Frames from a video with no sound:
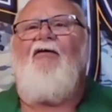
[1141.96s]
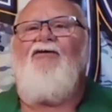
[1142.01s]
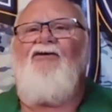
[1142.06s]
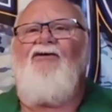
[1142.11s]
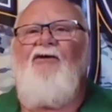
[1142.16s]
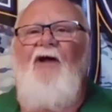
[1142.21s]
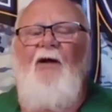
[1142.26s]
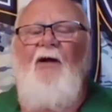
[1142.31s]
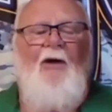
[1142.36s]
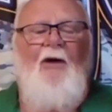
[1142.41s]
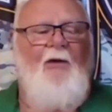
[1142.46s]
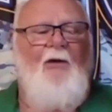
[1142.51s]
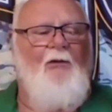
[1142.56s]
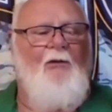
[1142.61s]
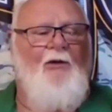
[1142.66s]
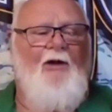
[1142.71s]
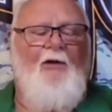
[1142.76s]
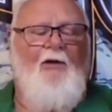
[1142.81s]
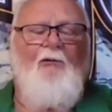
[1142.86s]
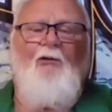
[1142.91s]
of. So that way,
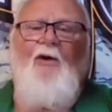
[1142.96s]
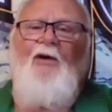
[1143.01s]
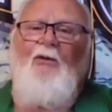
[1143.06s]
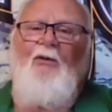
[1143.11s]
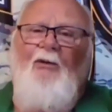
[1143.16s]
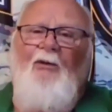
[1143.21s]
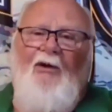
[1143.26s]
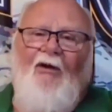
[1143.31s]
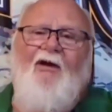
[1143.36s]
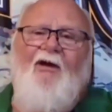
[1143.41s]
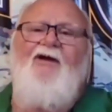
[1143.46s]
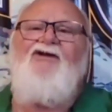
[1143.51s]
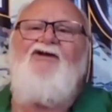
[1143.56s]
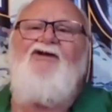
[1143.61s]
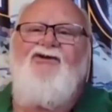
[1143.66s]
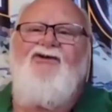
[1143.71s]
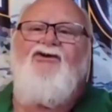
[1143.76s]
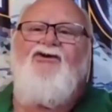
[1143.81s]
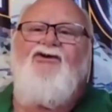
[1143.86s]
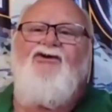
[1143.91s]
whenever we release
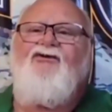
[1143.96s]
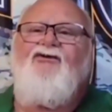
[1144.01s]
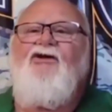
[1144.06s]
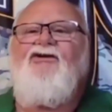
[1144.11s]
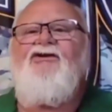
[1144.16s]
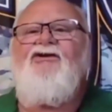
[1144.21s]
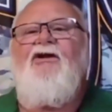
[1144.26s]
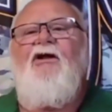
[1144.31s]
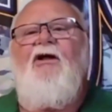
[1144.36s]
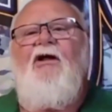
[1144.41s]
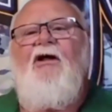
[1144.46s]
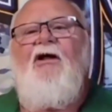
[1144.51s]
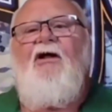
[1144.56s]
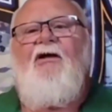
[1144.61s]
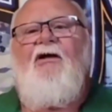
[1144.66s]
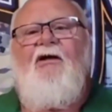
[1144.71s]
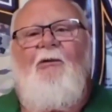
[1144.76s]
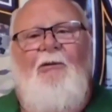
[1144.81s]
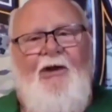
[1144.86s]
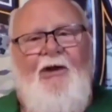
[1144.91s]
those fish
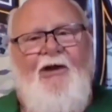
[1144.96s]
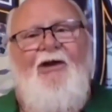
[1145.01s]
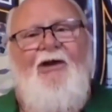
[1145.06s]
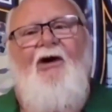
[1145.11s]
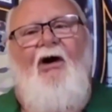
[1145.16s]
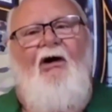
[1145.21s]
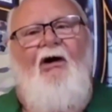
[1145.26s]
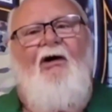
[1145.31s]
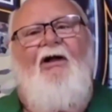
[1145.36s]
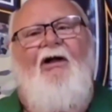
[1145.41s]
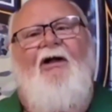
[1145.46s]
to be caught